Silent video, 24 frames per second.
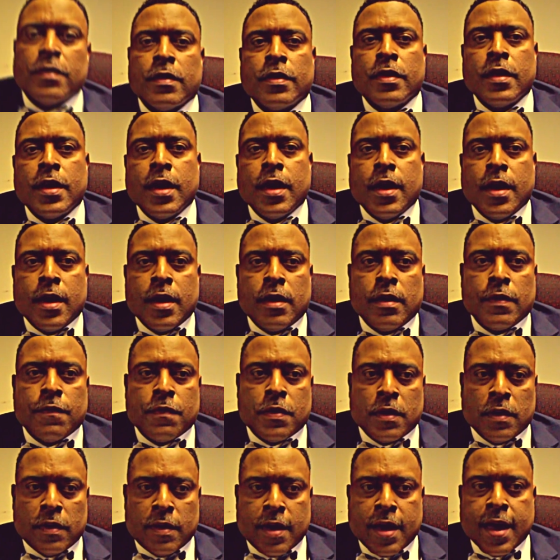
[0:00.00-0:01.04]
at the end of
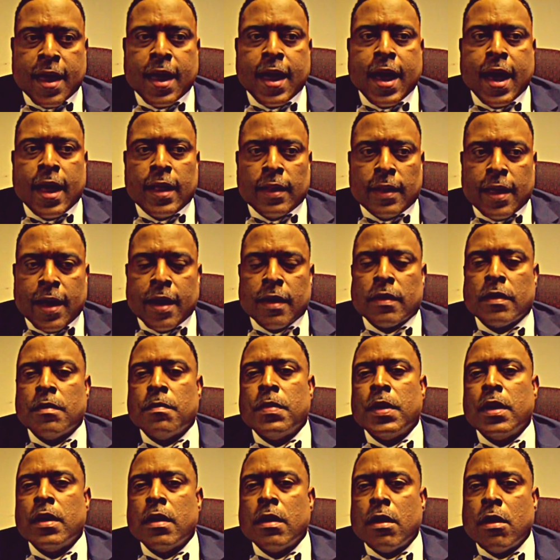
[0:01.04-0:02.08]
the day, I'd like to
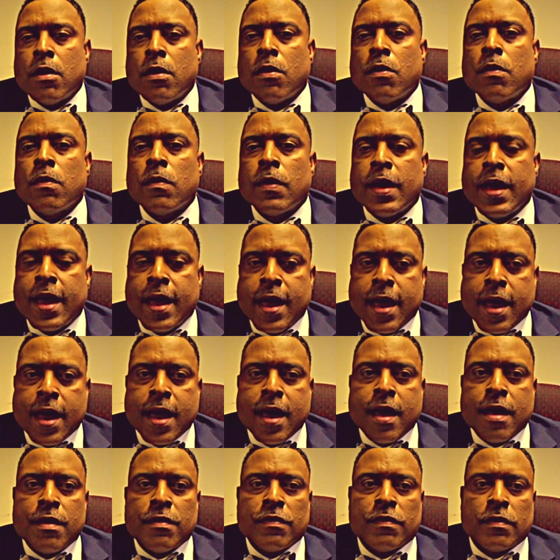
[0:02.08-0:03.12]
be known
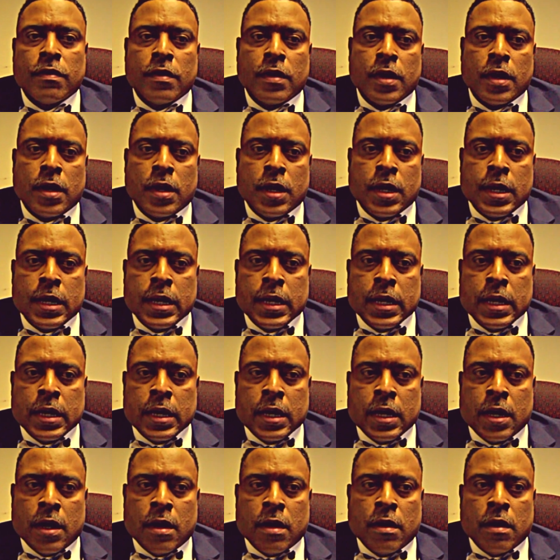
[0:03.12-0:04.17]
as
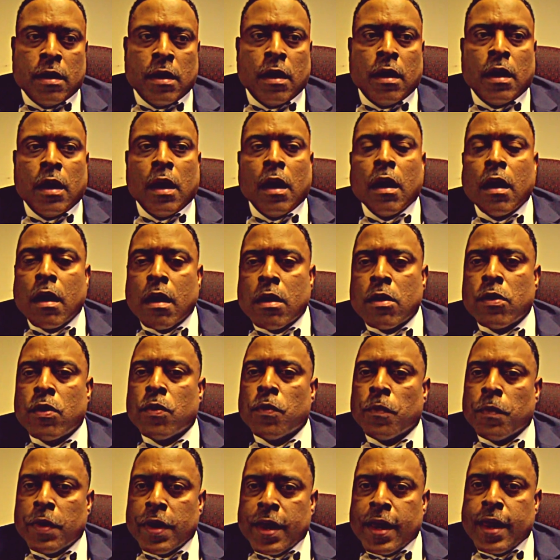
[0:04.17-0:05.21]

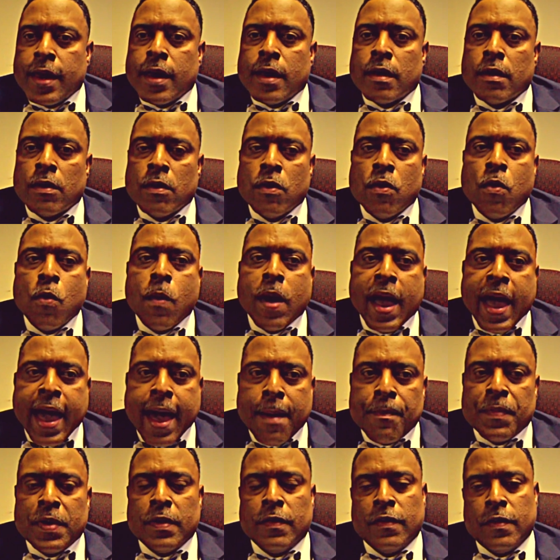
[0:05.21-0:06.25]
Arnold Reed, who
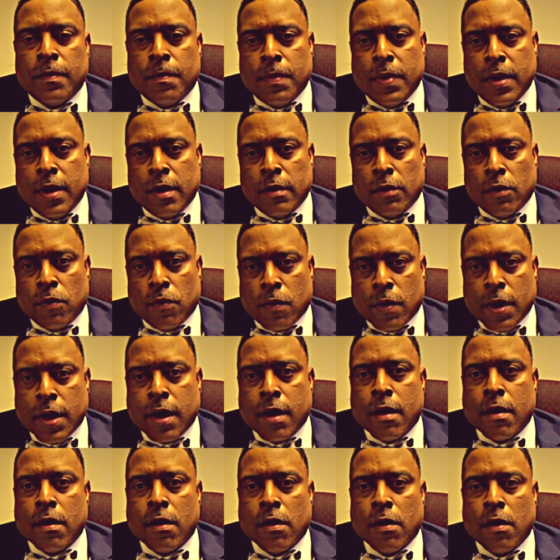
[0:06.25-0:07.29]
happened to be a
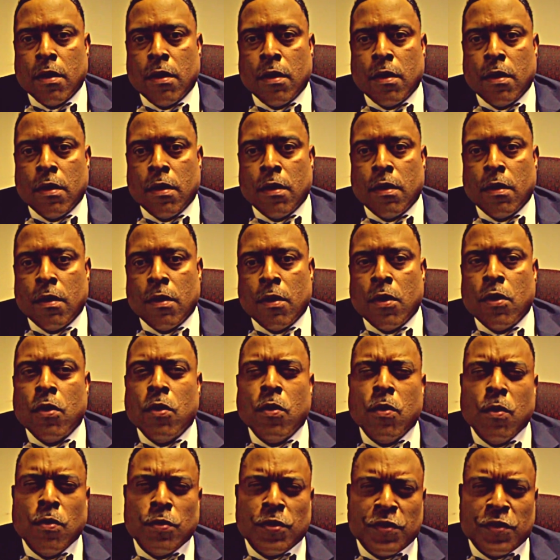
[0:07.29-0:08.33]
lawyer, who